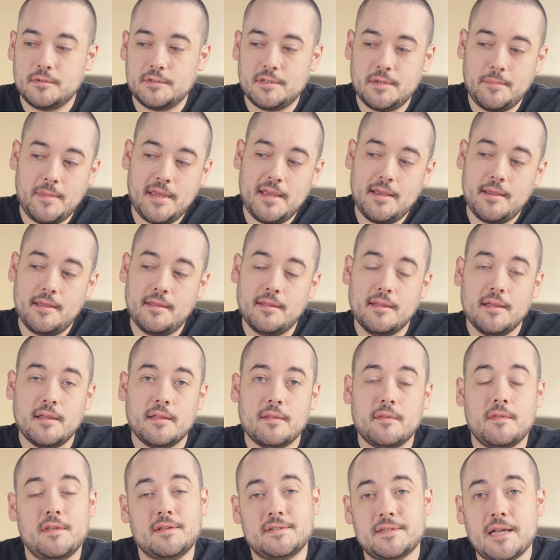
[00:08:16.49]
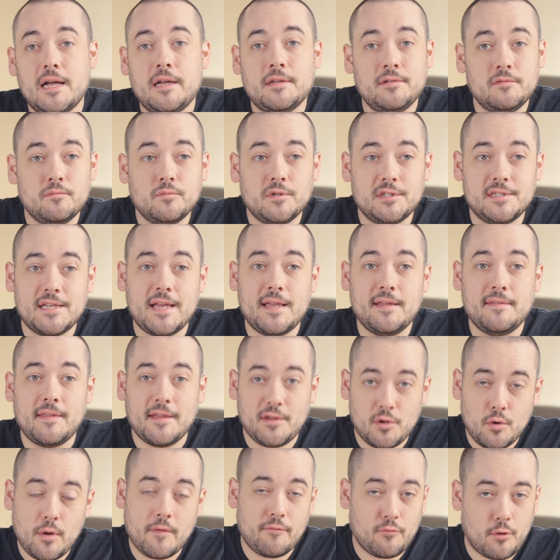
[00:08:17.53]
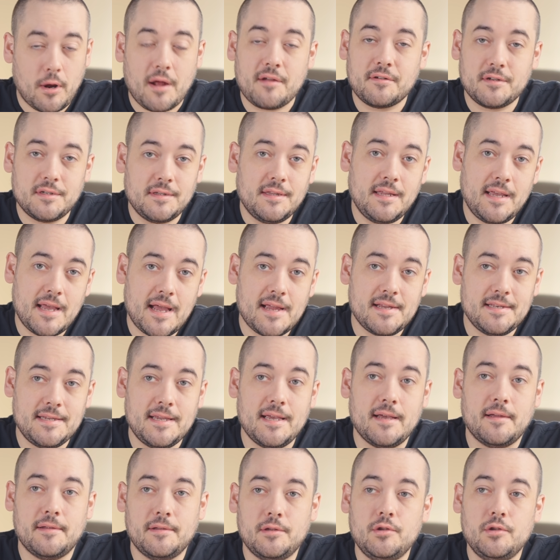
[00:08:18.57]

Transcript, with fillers: To me, the sun would say that you have grounded the idea.